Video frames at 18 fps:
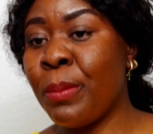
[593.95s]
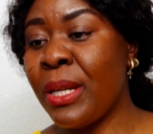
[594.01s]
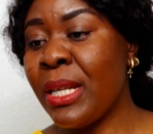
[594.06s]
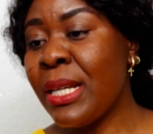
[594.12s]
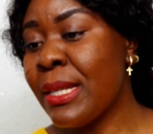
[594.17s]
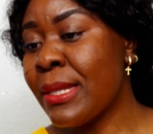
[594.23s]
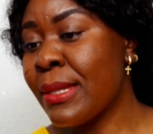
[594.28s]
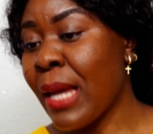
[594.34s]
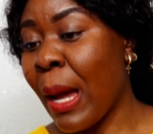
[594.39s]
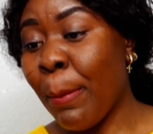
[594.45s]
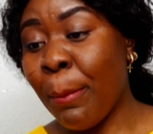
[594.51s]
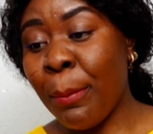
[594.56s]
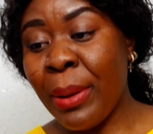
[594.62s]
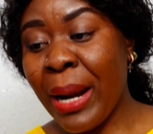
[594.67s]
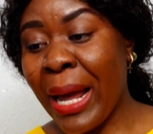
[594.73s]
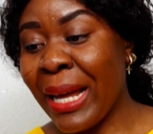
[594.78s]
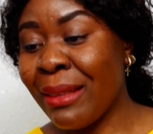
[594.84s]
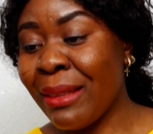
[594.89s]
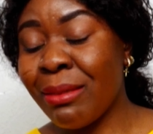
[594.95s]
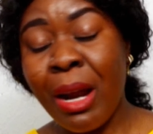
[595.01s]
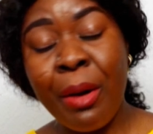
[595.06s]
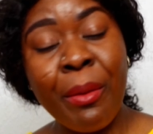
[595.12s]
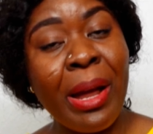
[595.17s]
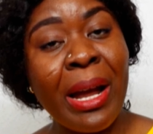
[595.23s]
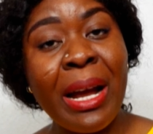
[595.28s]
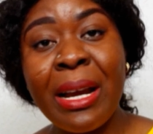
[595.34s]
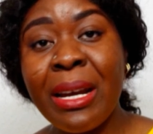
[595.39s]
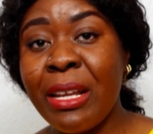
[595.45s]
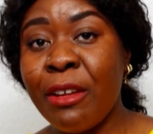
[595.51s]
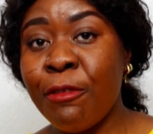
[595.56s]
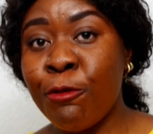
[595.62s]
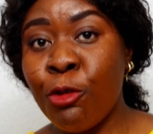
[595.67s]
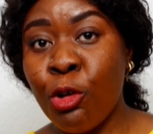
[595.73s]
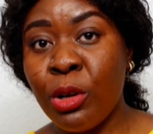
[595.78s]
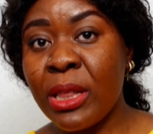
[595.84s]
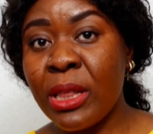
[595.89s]
please apply directly
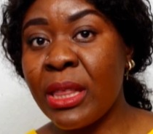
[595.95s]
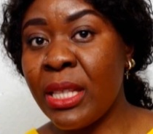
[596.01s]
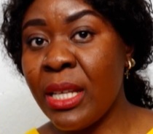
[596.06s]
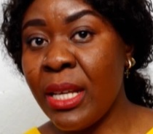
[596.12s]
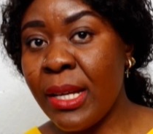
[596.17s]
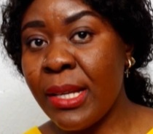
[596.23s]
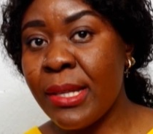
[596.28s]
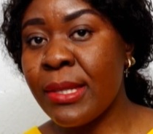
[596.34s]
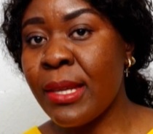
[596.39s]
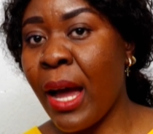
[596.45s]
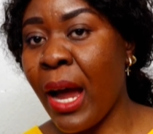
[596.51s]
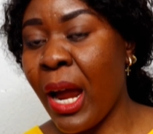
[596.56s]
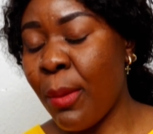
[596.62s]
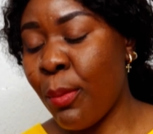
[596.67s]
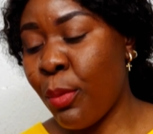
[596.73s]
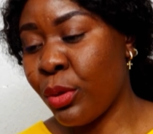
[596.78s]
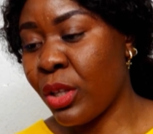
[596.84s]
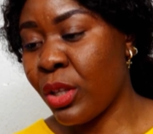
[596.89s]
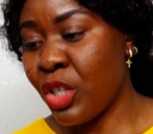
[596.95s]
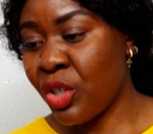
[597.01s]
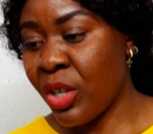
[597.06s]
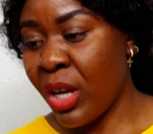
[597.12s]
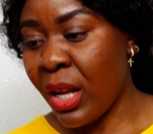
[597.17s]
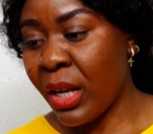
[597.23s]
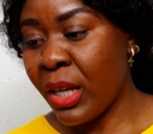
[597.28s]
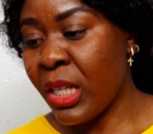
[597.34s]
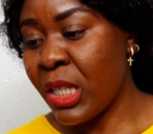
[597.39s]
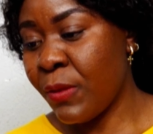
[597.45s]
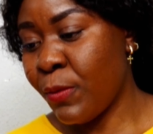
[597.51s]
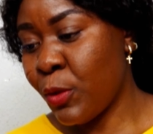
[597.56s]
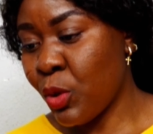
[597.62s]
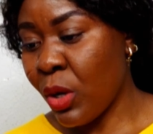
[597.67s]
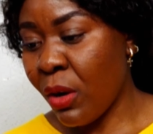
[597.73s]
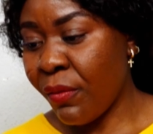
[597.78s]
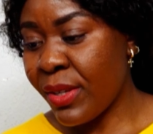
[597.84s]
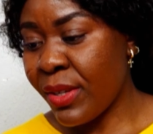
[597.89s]
for this high potential
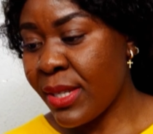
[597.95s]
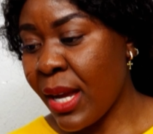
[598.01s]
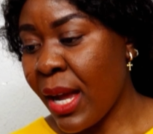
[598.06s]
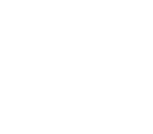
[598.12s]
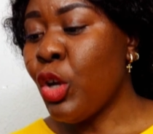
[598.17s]
individual visa.